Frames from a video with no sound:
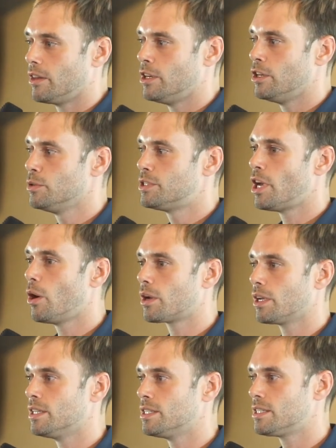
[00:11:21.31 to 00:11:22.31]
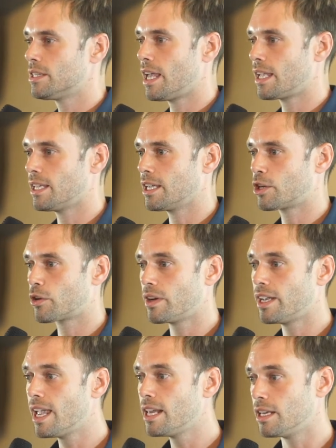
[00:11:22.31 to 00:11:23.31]
the new tokens that get
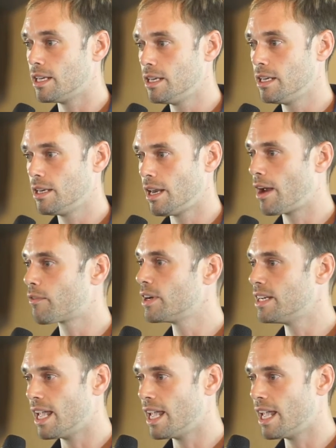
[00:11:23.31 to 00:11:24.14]
created every